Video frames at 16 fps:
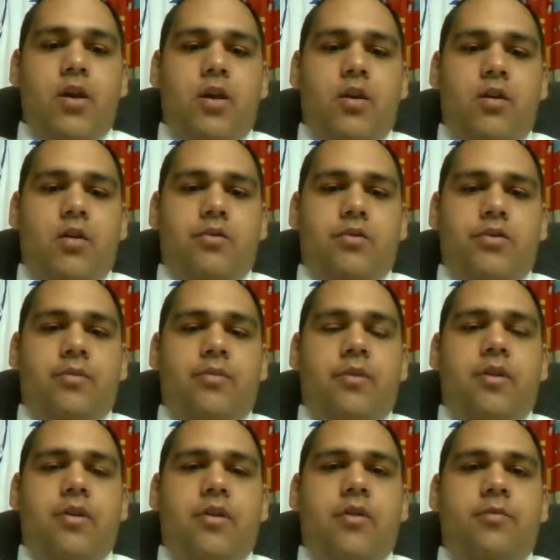Some other
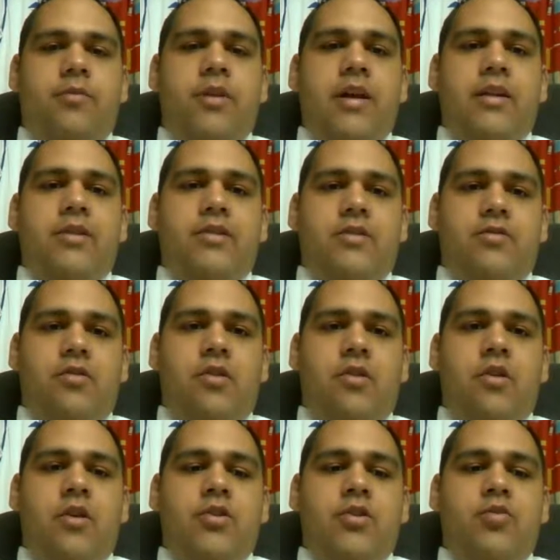updates,
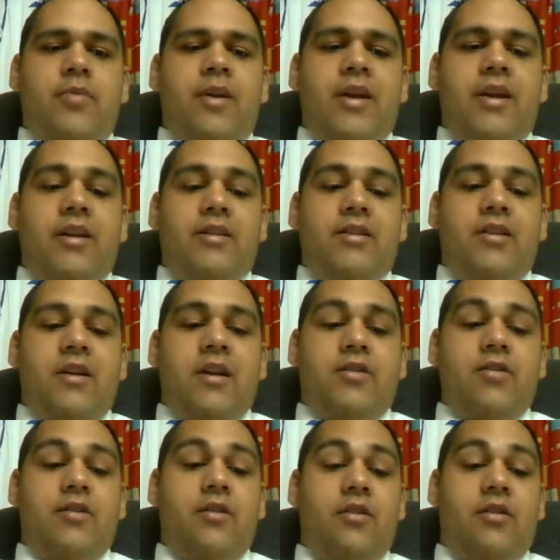Jamaican
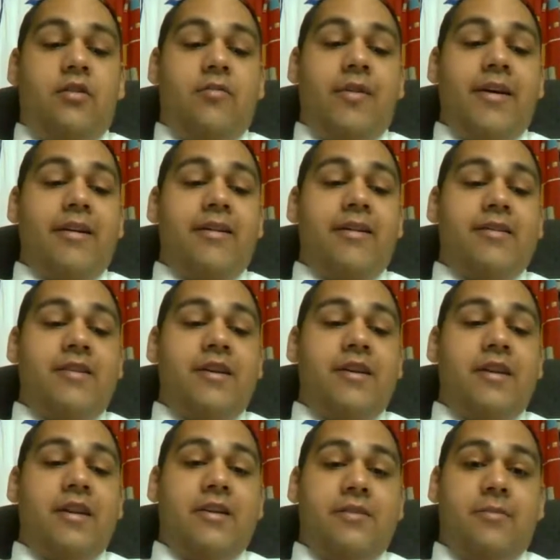international Michael Seaton
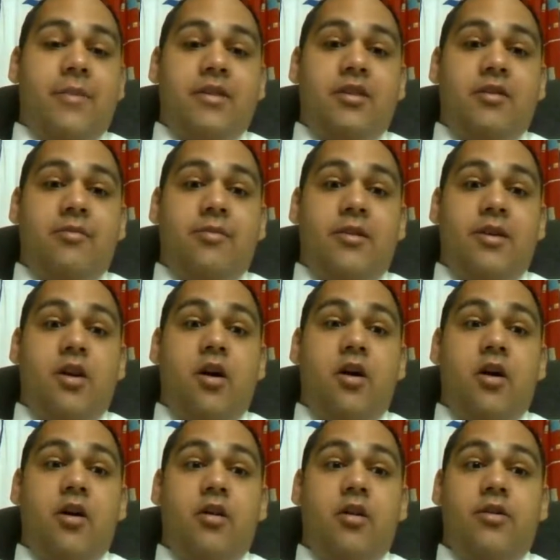has picked up a
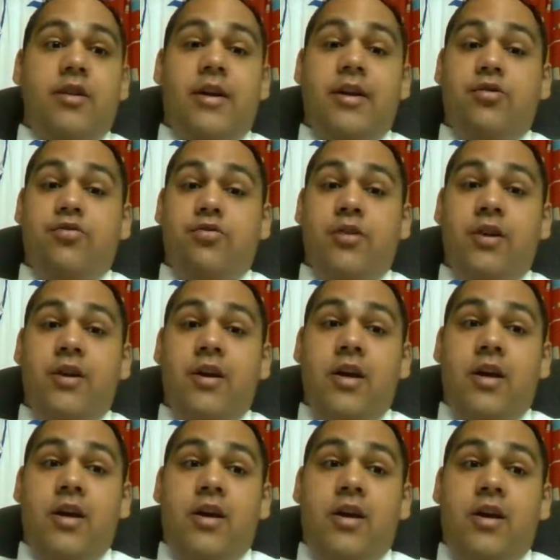knock-on injury
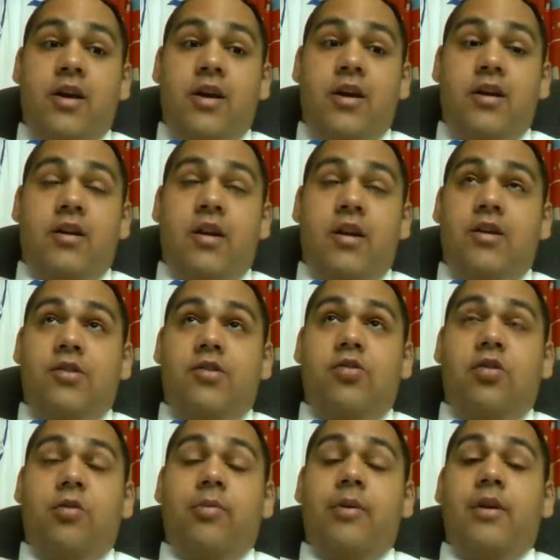in Europe,
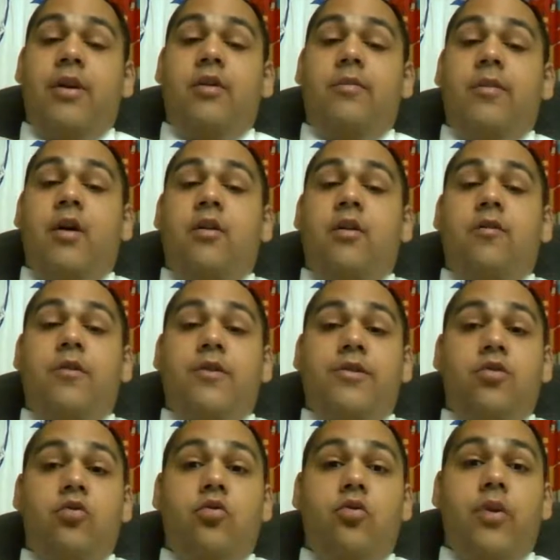and he'll be out for 2
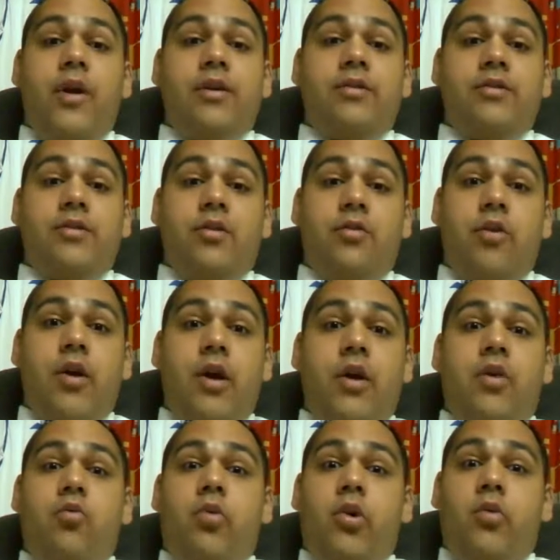weeks. So
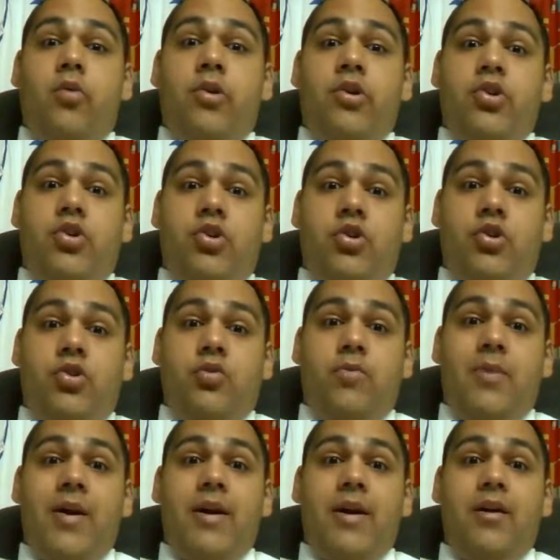we wish
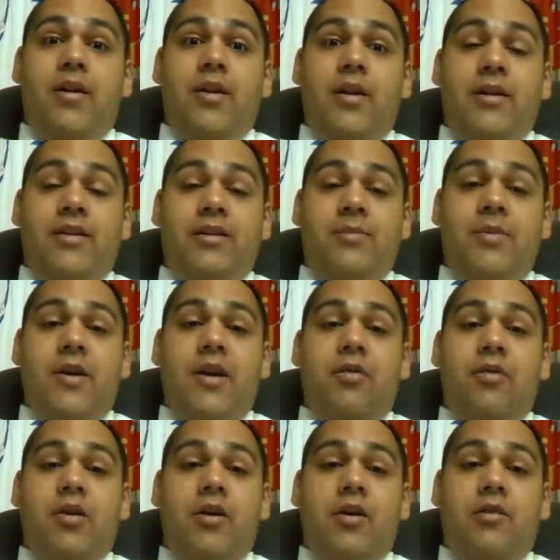Michael a speedy
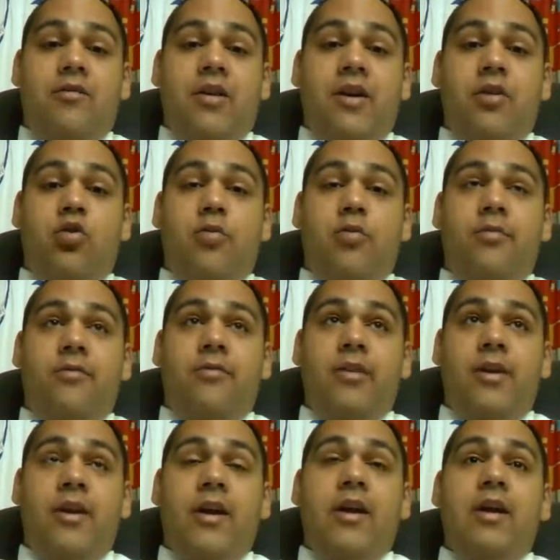recovery, and hopefully
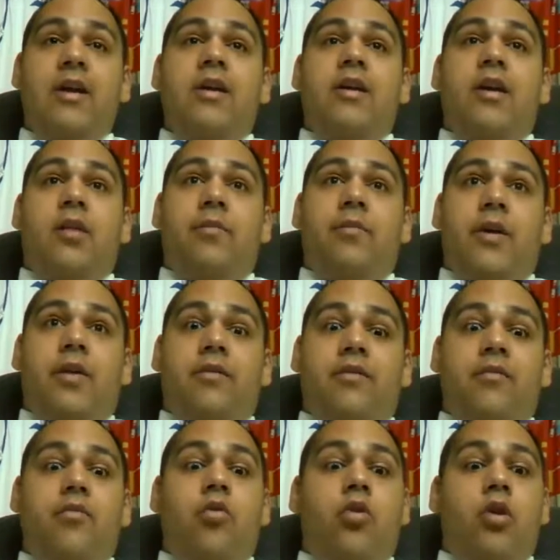he'll be given
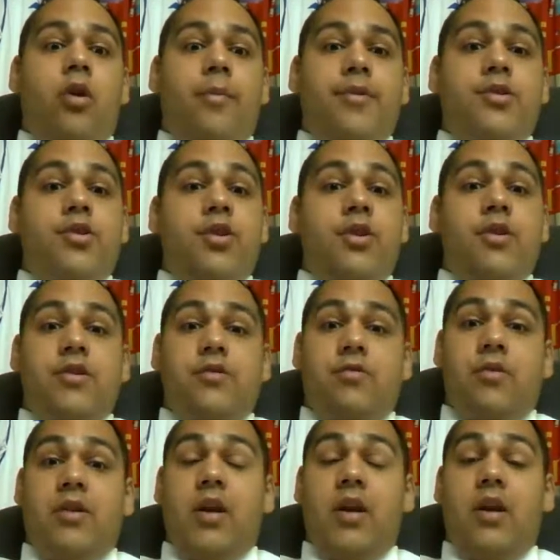more opportunities within the
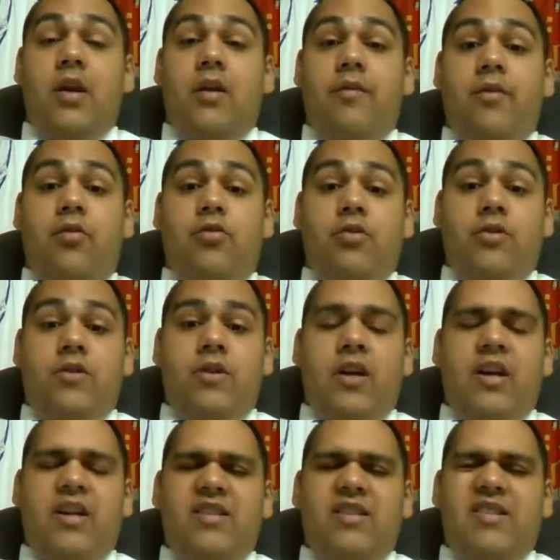near future so he can
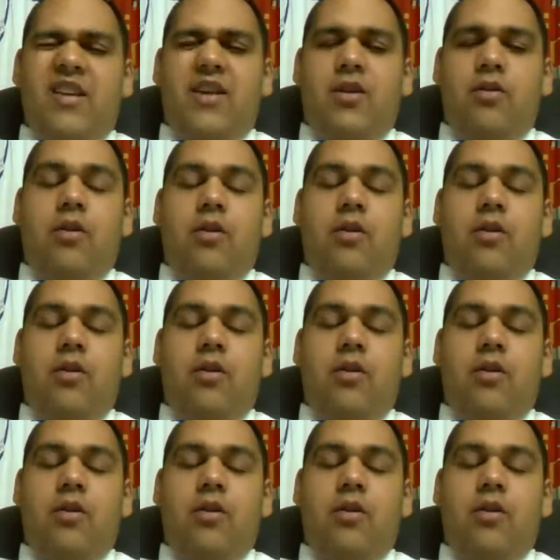secure